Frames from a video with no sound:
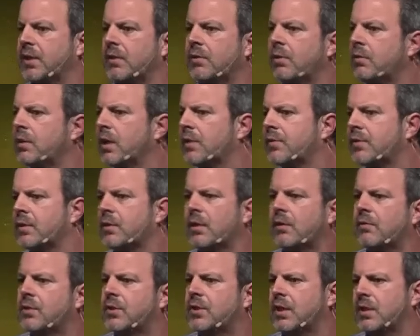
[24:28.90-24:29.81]
and say, Who doesn't
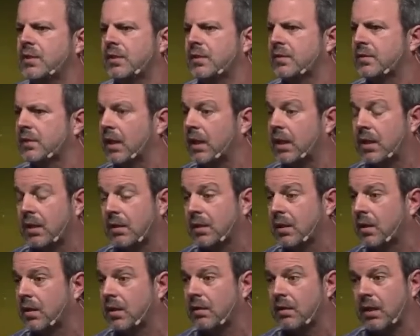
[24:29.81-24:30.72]
know Jesus? I can
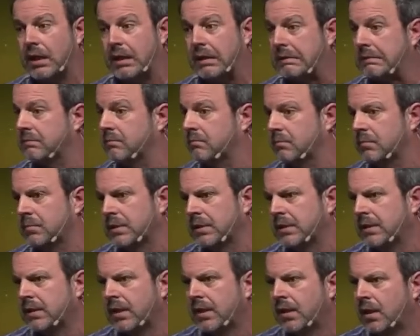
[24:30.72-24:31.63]
tell you, like,
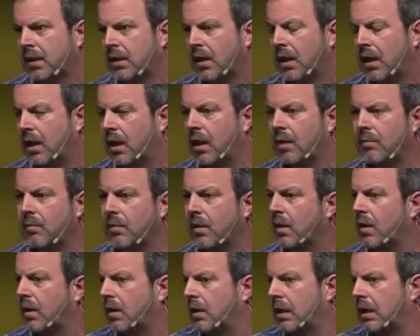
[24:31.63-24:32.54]
I, am
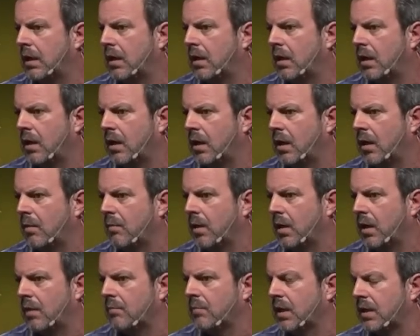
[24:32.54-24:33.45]
I'm,
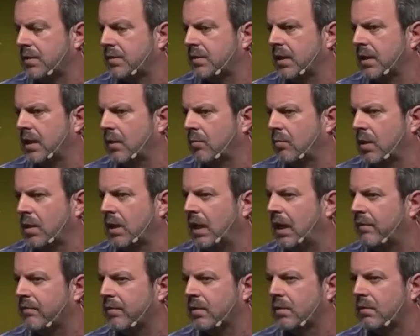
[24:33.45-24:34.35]
I'm, I'm not saying I
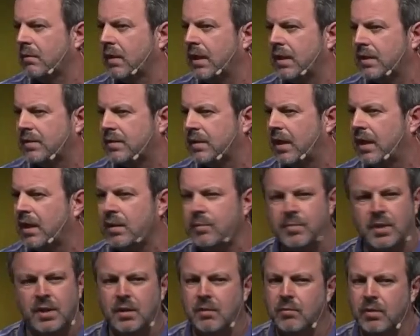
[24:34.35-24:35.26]
wouldn't have a little
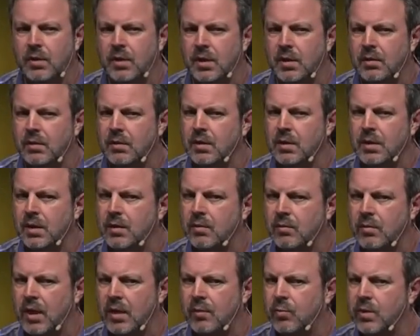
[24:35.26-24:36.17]
anxiety, but it, it,
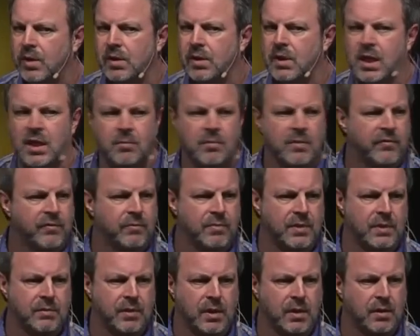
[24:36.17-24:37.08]
it I wouldn't keep me
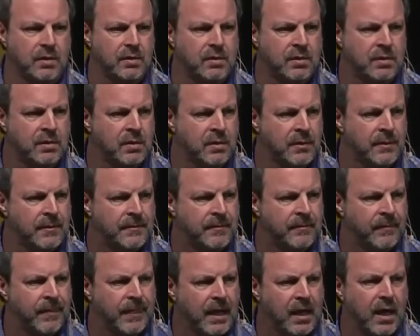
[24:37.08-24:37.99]
from doing it.
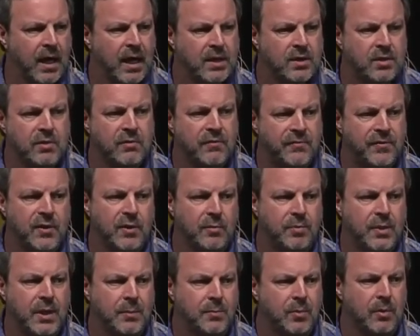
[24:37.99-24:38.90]
I, I do
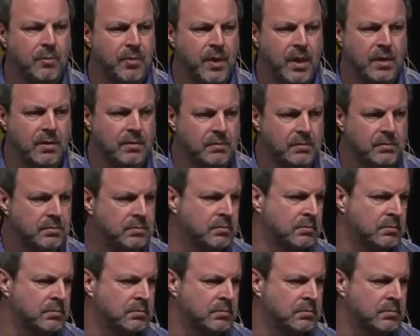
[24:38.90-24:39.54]
fear people, but